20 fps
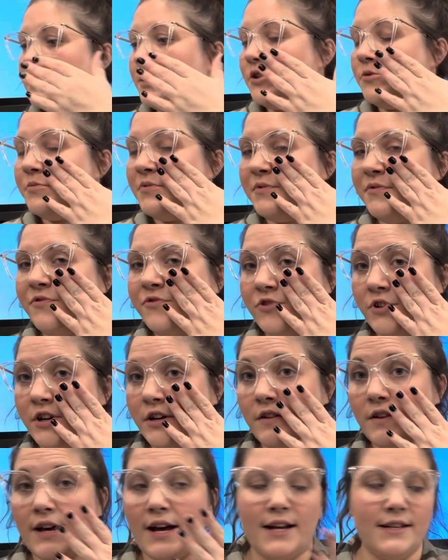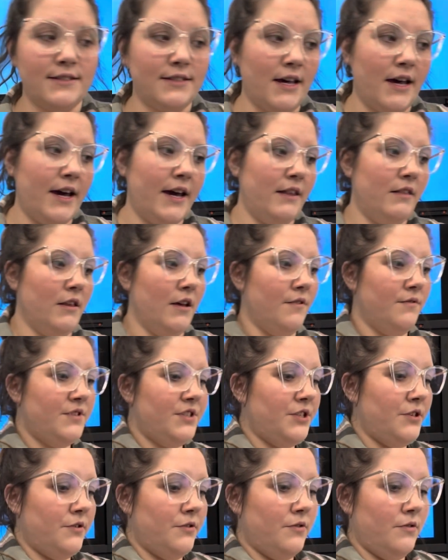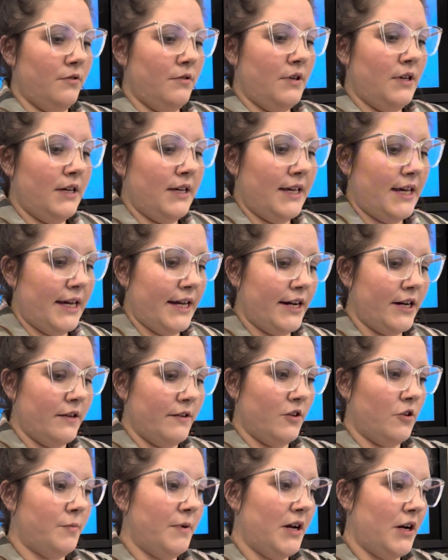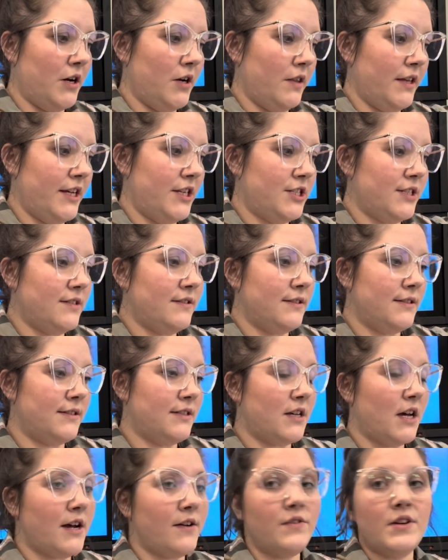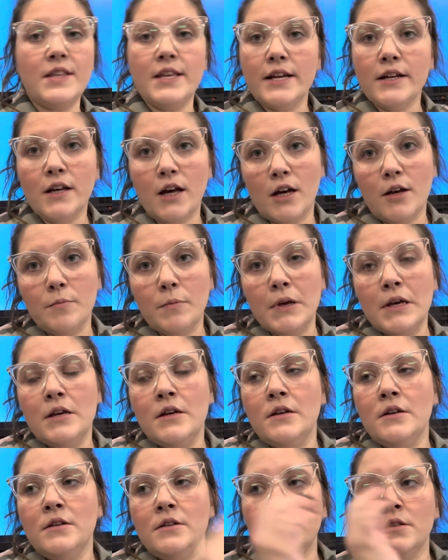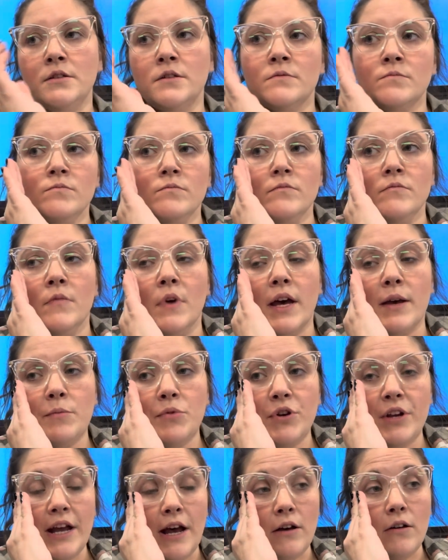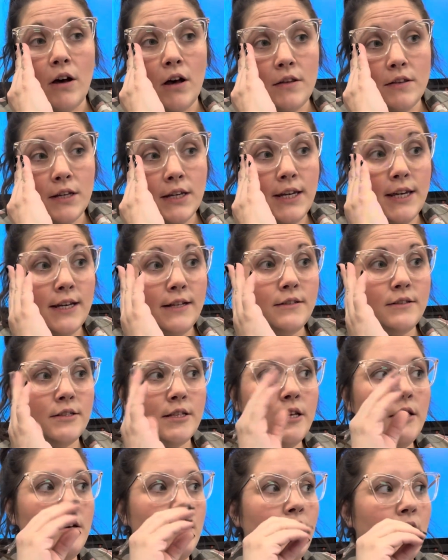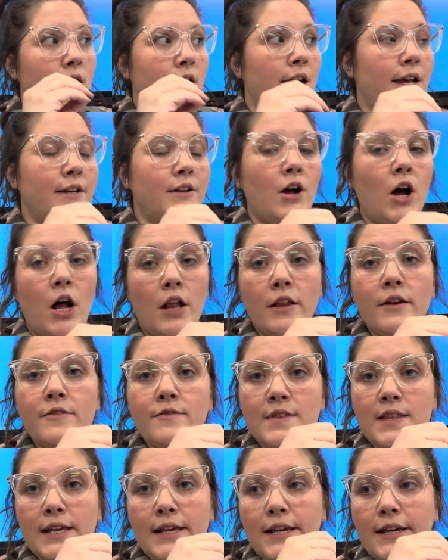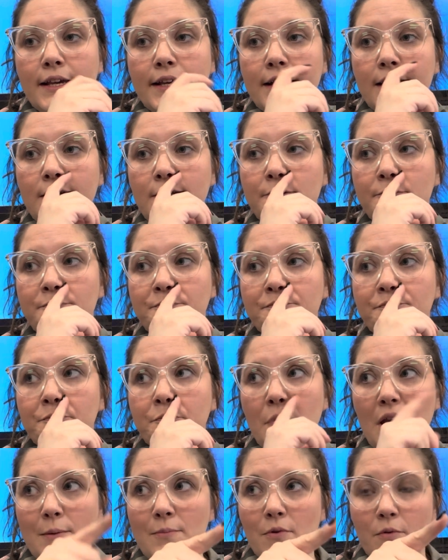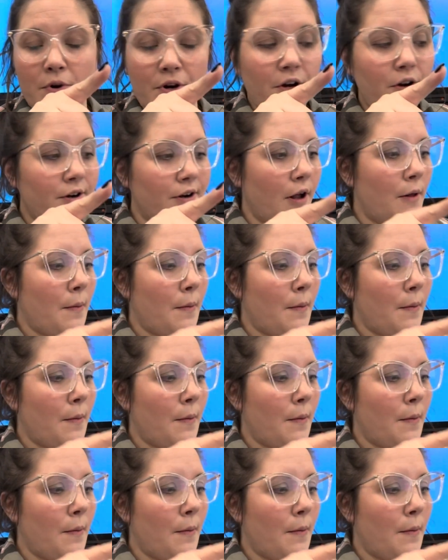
So before class, I love to get here a little bit early just to set everything up. I put out all the kits and all of the paperwork,